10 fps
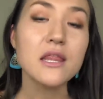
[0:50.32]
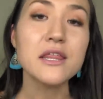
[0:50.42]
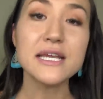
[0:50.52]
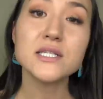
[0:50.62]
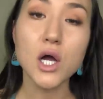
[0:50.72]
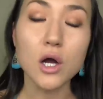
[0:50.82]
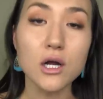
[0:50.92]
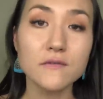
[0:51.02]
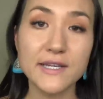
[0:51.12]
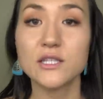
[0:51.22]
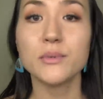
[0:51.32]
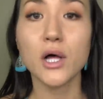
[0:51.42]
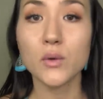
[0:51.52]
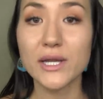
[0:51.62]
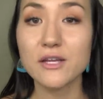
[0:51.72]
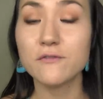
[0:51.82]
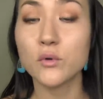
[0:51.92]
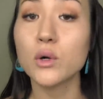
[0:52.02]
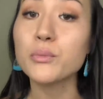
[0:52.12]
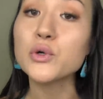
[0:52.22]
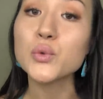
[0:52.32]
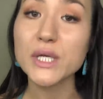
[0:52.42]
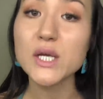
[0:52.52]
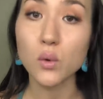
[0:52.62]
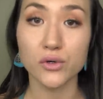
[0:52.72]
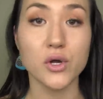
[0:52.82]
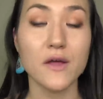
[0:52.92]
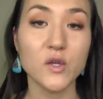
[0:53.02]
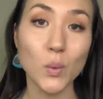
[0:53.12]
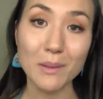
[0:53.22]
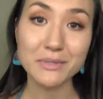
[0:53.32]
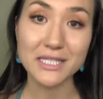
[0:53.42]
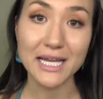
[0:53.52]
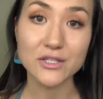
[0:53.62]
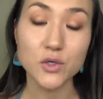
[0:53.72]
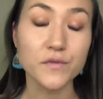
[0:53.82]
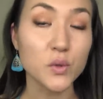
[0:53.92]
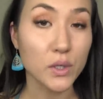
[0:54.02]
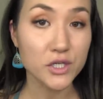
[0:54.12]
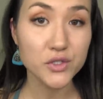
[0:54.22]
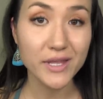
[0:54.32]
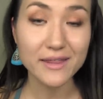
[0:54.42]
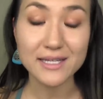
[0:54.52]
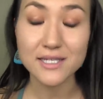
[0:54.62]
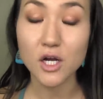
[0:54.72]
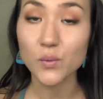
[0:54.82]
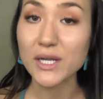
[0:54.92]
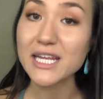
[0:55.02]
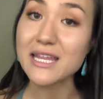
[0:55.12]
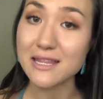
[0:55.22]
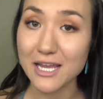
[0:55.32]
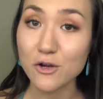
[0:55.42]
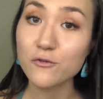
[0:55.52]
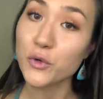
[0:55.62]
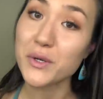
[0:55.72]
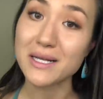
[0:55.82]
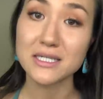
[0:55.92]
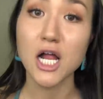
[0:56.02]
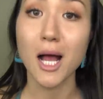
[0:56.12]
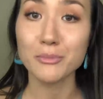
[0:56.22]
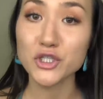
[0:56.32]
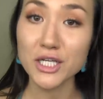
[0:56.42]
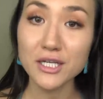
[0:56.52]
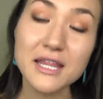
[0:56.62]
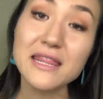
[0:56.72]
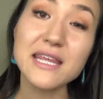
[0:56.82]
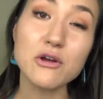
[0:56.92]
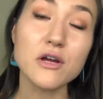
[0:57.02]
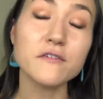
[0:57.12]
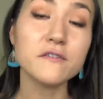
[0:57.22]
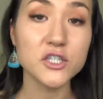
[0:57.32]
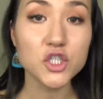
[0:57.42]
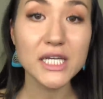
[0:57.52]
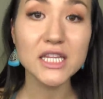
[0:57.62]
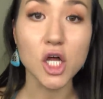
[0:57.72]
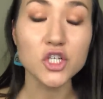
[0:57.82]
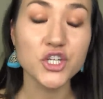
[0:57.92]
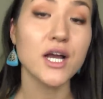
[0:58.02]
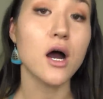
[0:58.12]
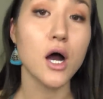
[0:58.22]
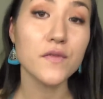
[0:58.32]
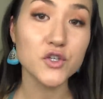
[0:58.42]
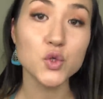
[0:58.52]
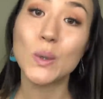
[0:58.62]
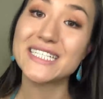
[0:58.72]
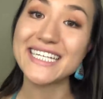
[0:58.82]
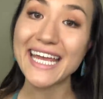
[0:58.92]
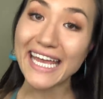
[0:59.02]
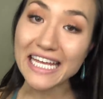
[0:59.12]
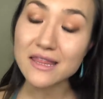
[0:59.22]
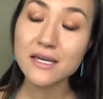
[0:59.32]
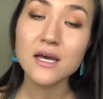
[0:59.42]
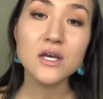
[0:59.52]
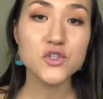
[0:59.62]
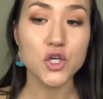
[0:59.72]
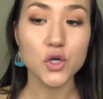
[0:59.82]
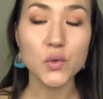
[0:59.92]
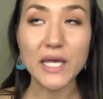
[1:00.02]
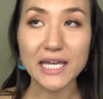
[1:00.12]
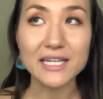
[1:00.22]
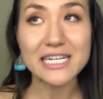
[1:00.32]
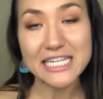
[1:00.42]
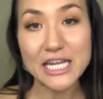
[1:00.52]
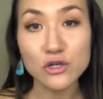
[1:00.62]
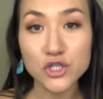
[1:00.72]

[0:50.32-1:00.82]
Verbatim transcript: These are available already for pre-order on the website, so if you wanna do that, that's already there for you as an option. Then they're officially launching on the 28th, so in a day